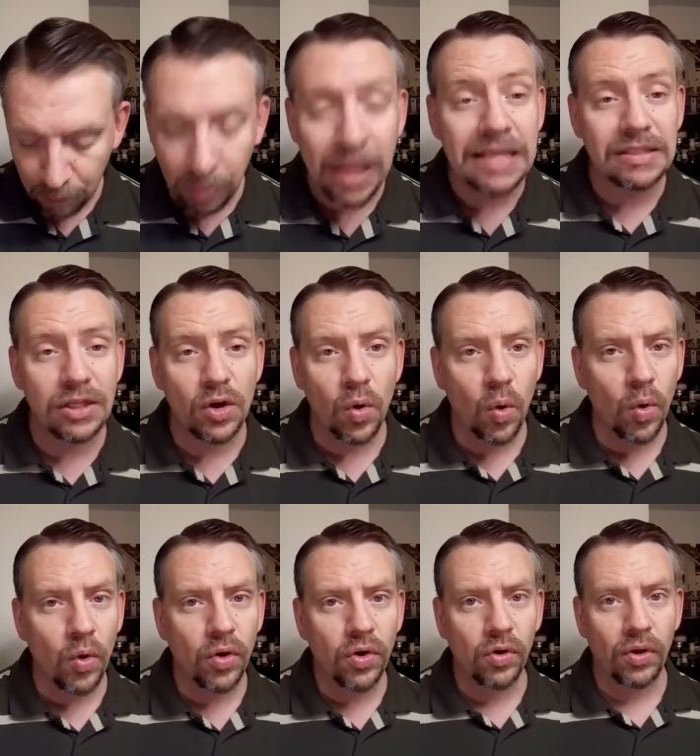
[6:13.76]
placed an
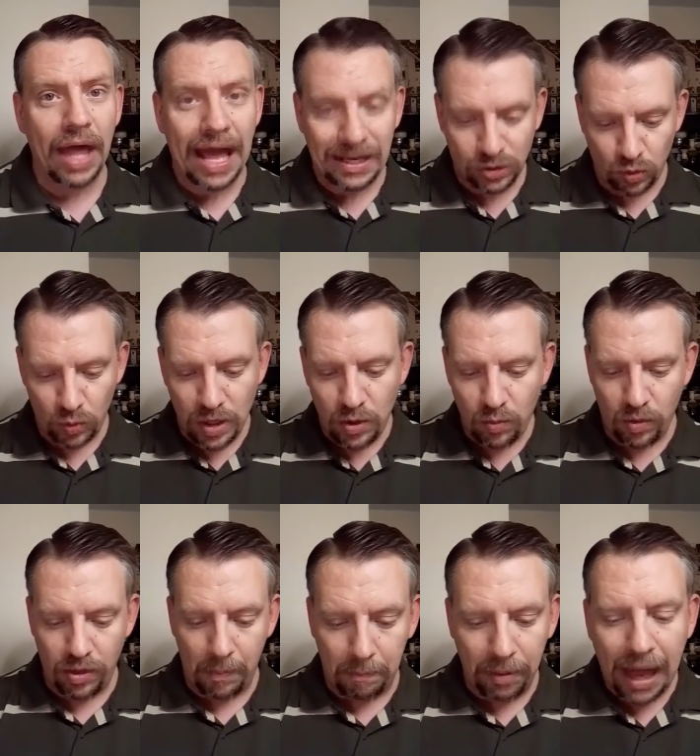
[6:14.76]
order last week
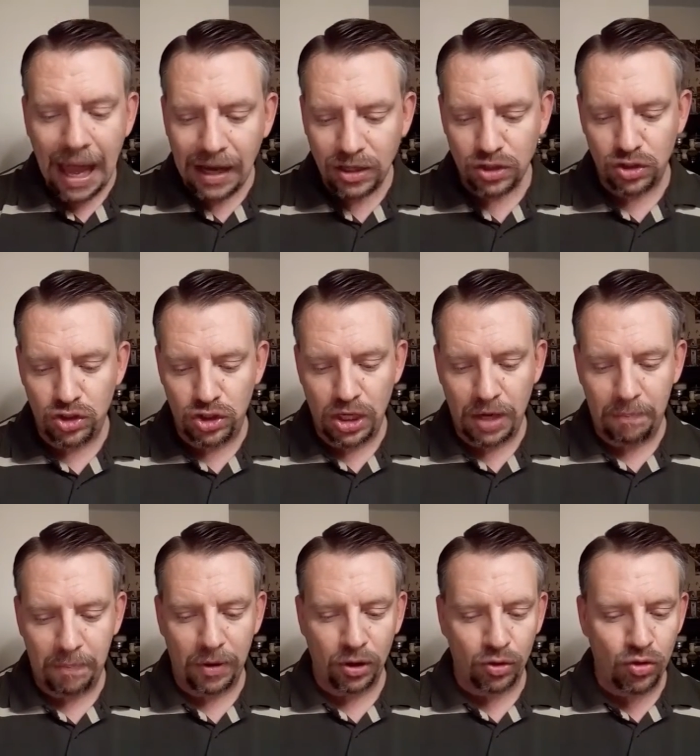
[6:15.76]
with
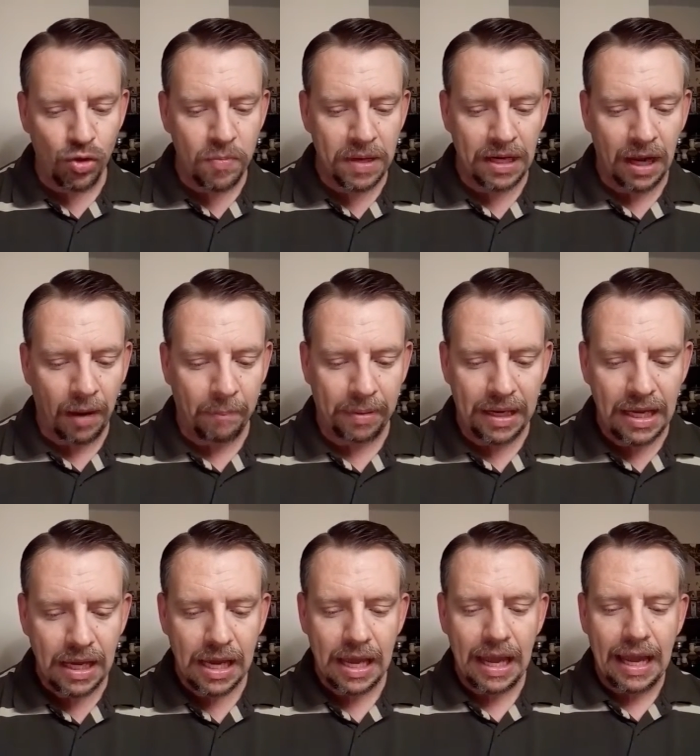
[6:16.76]
Blackship Grooming
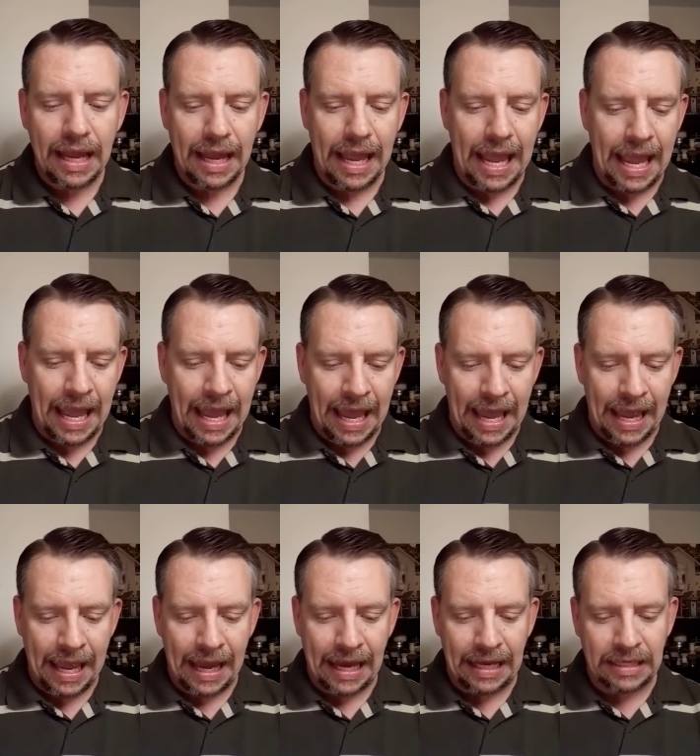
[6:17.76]
Company,
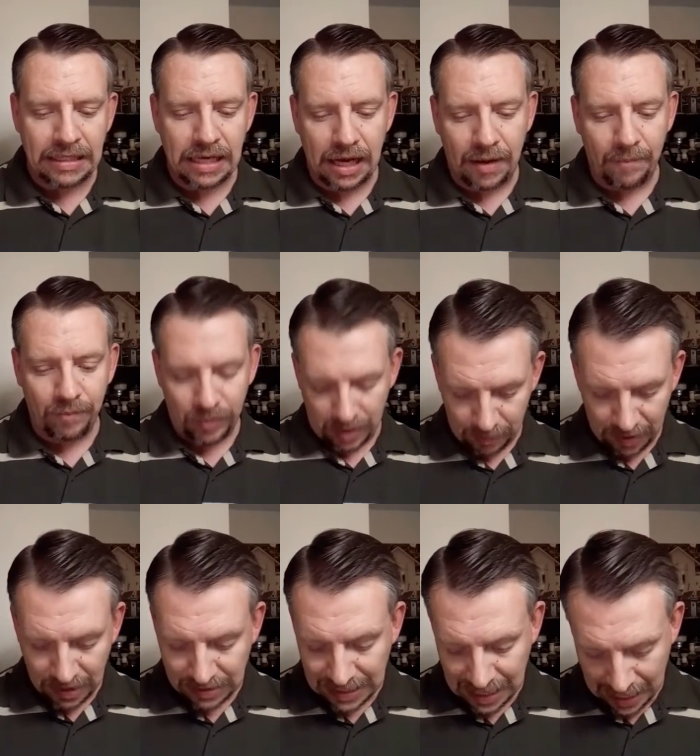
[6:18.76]
and
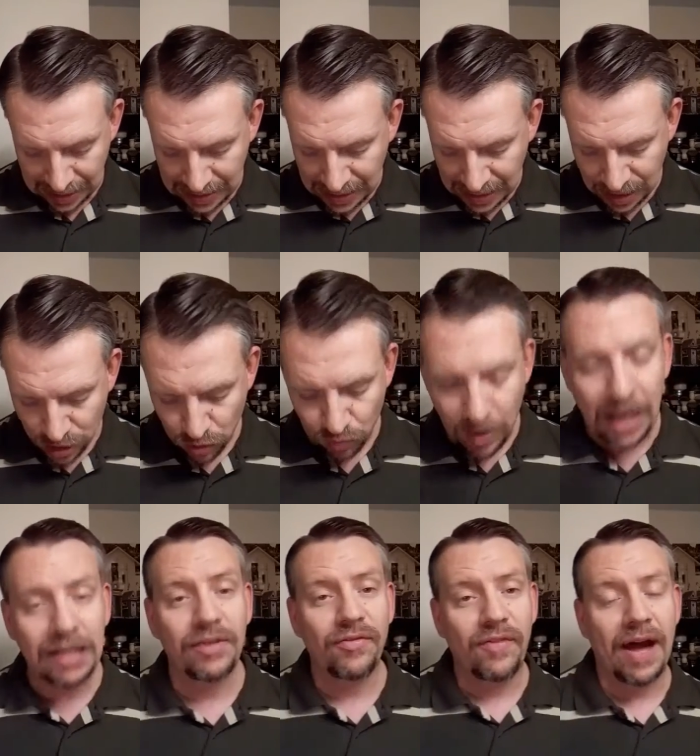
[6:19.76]
because I needed to
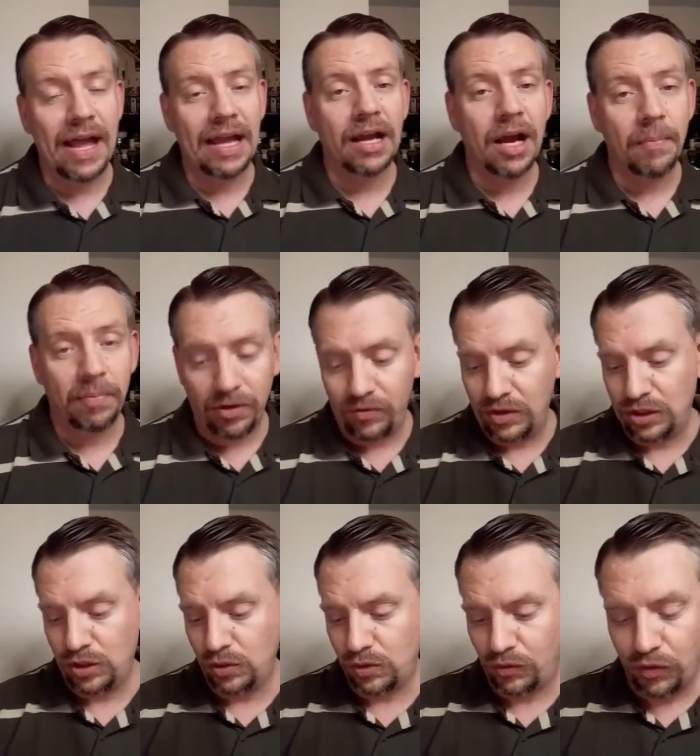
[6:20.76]
rectify a couple of
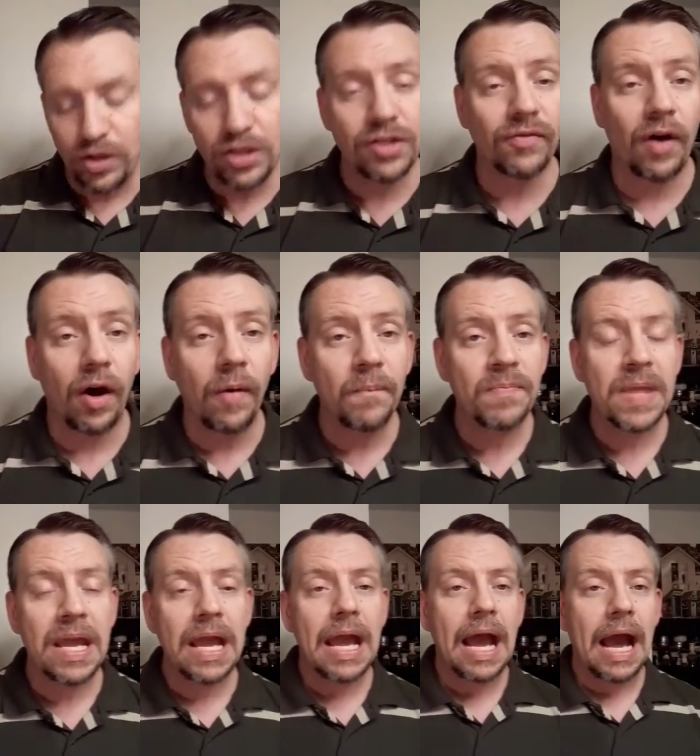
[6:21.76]
issues. First of all,
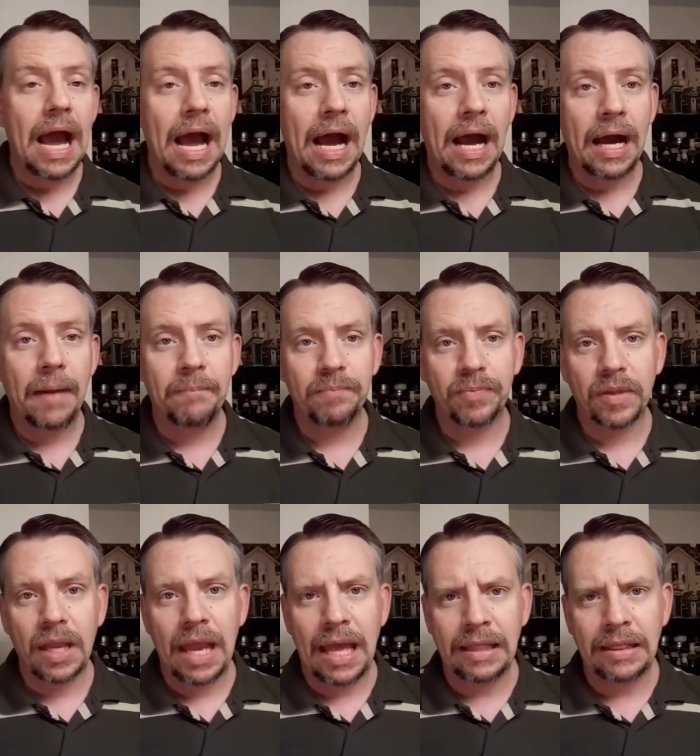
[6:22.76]

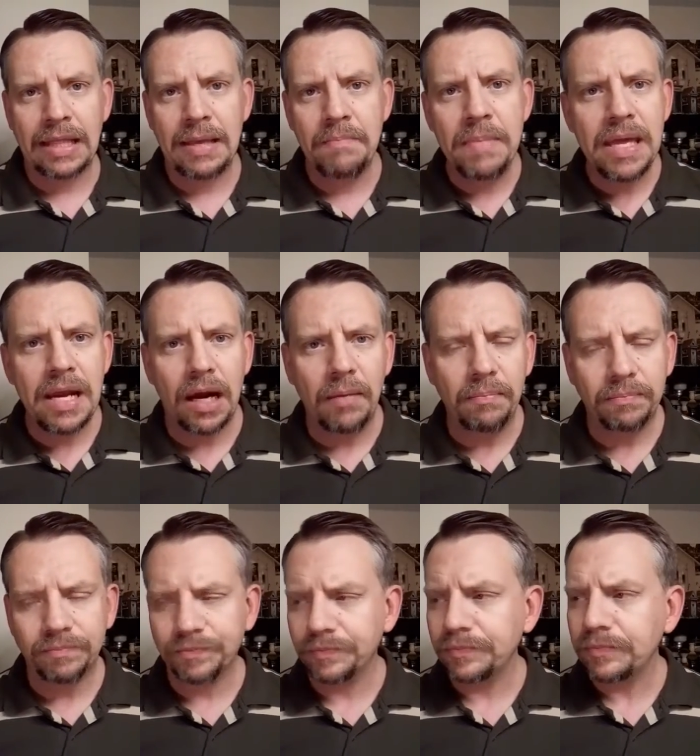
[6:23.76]
at the meetup,
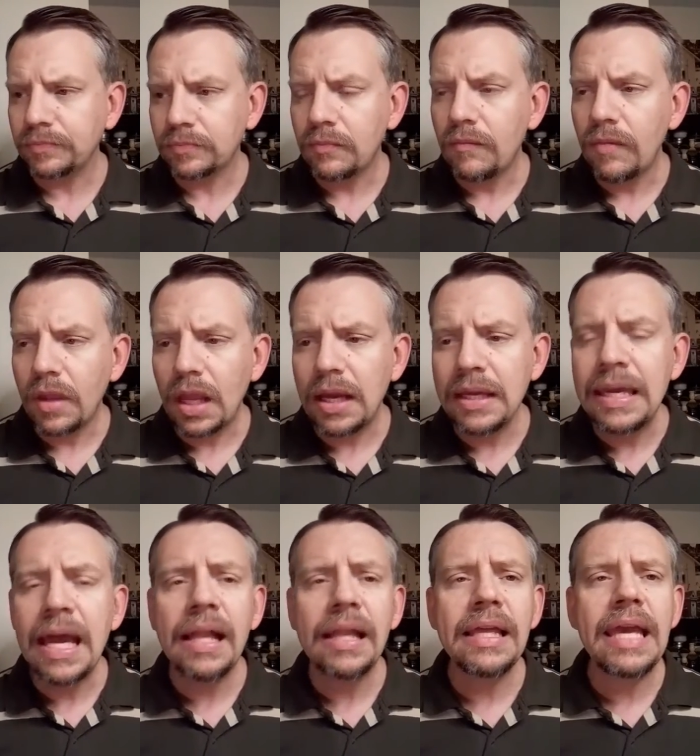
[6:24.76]

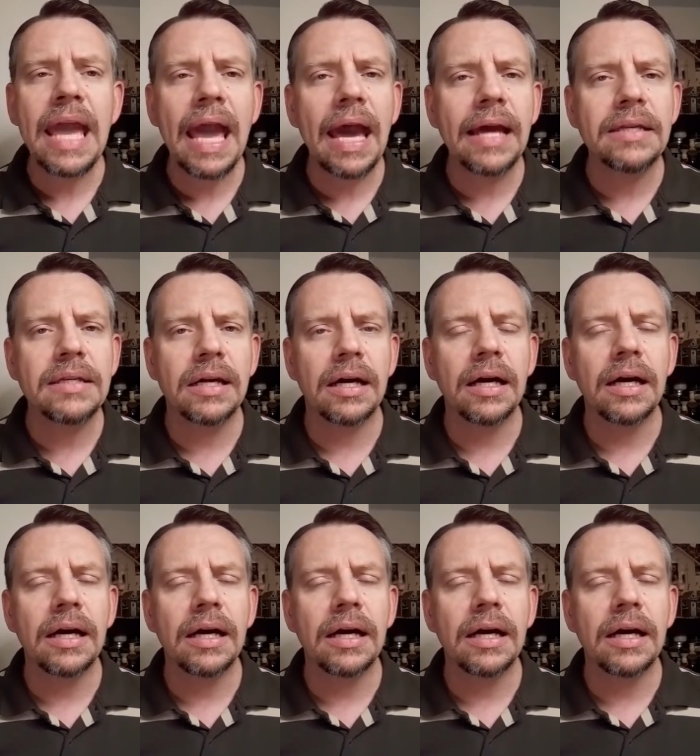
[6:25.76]
Kelly had